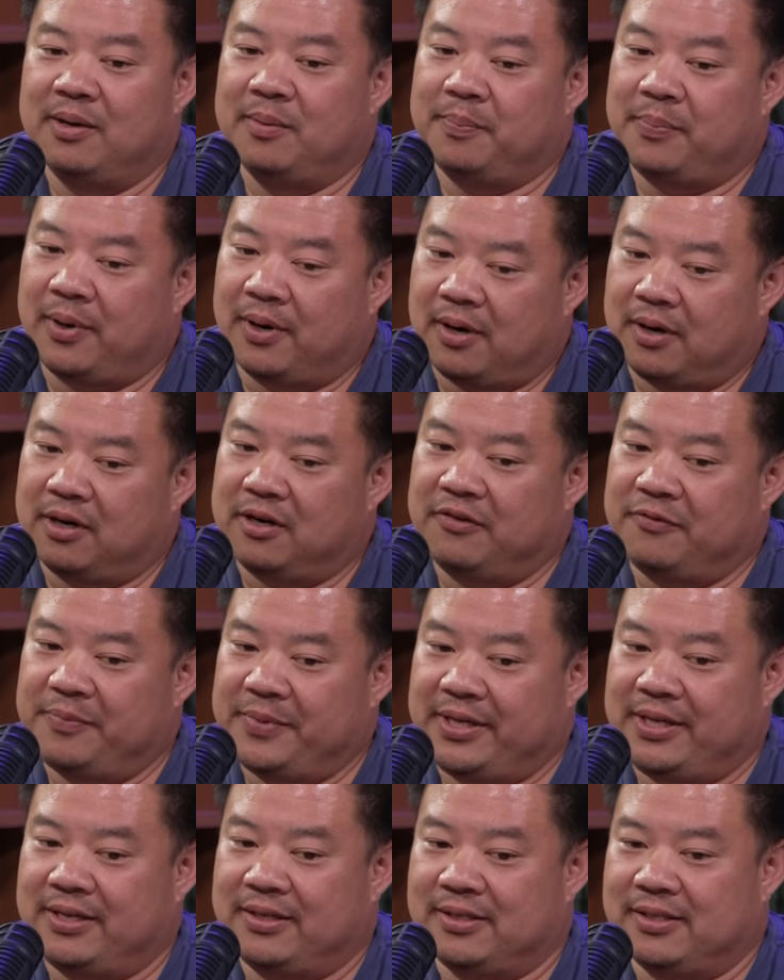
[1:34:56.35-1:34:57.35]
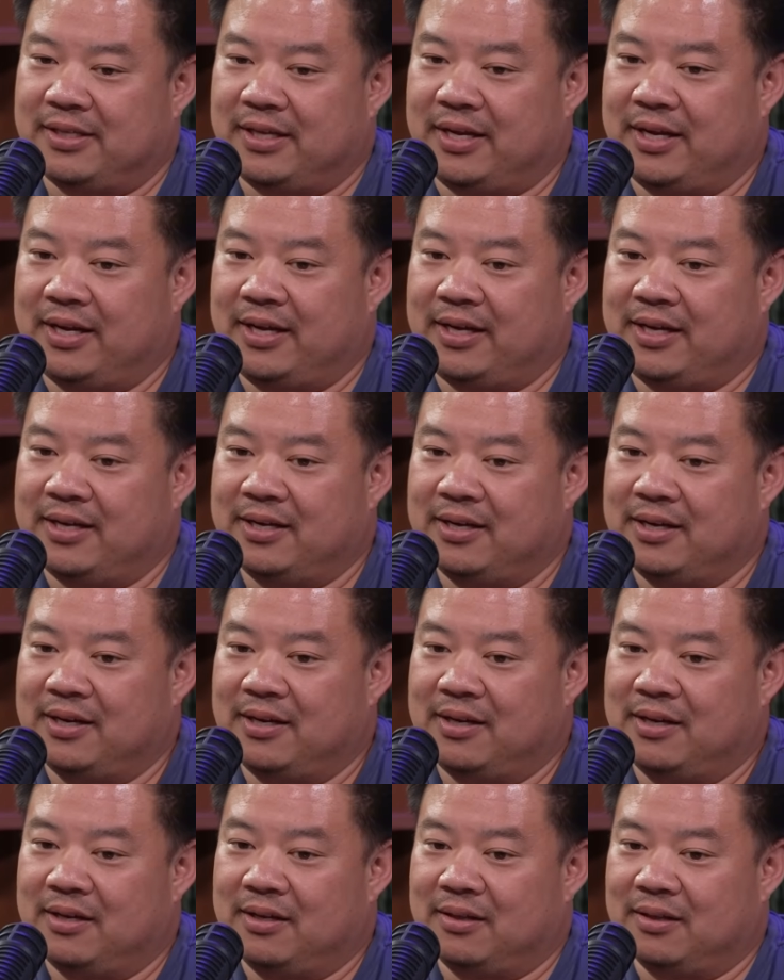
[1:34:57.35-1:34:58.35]
Part of me is like,
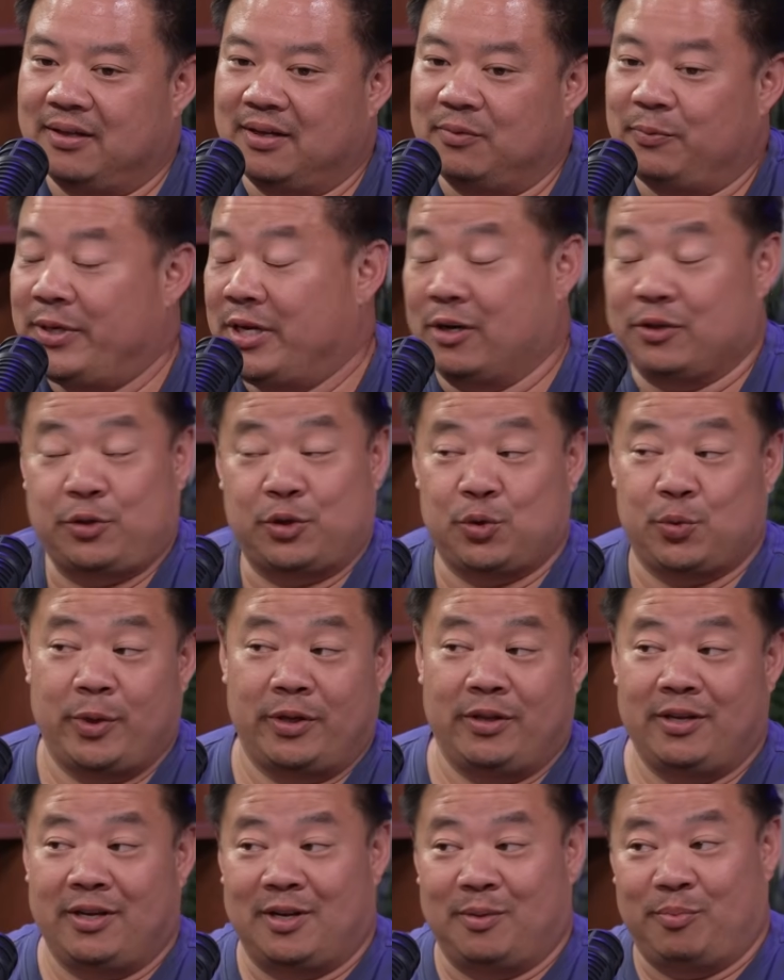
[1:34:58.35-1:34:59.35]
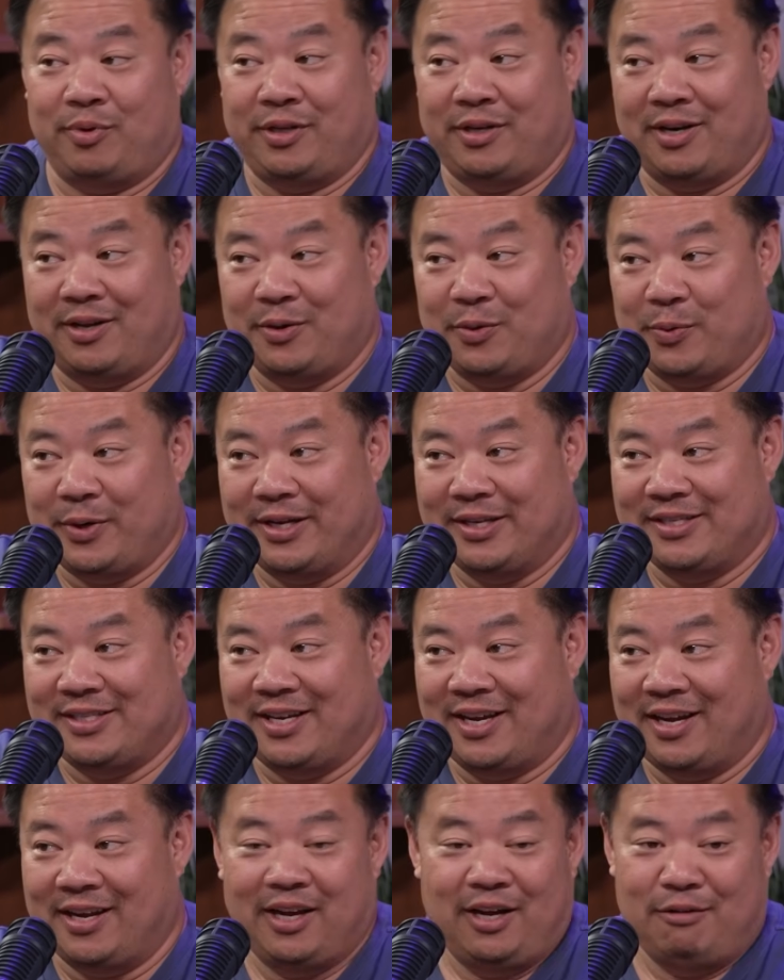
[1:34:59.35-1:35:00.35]
we could also swing the complete other way and
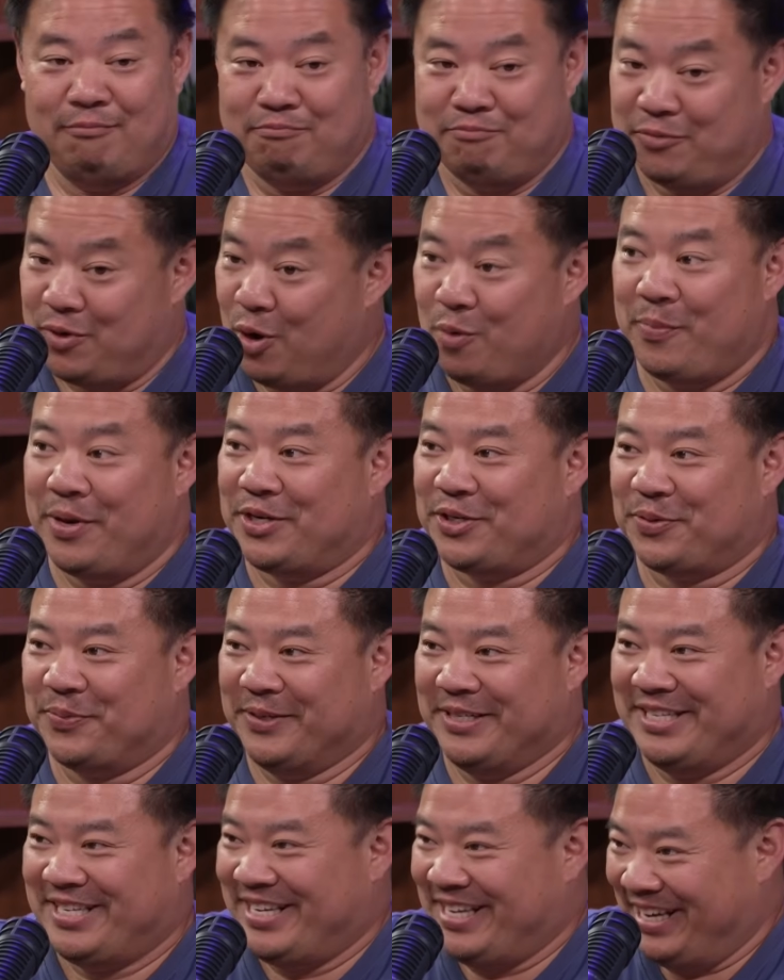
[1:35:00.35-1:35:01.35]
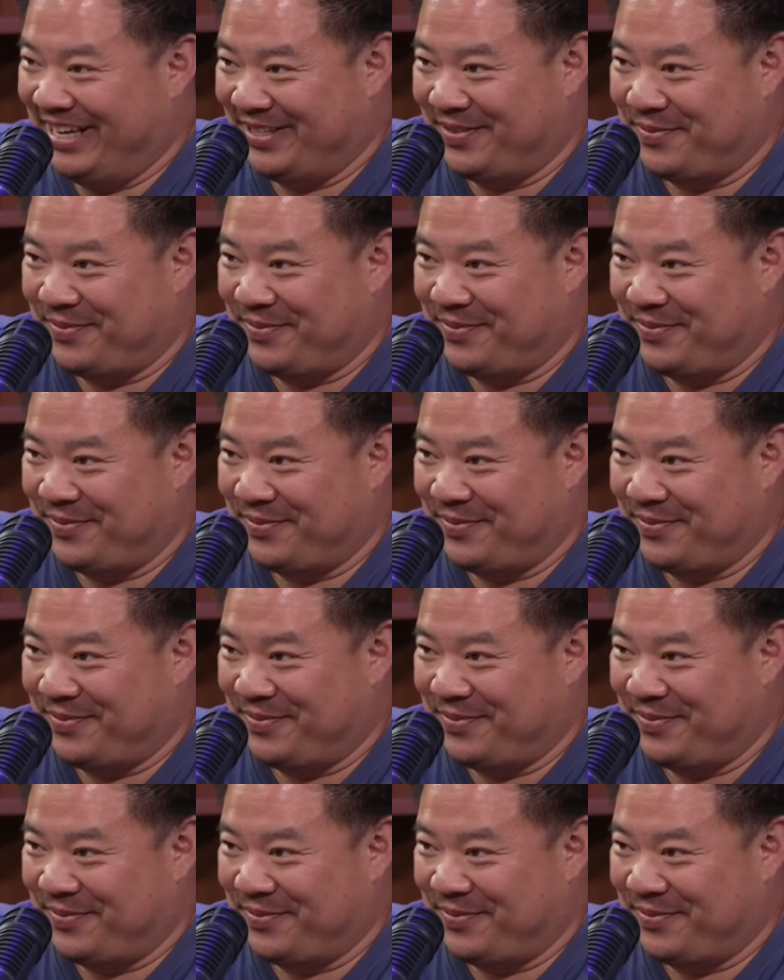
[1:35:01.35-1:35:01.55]
say no measurements as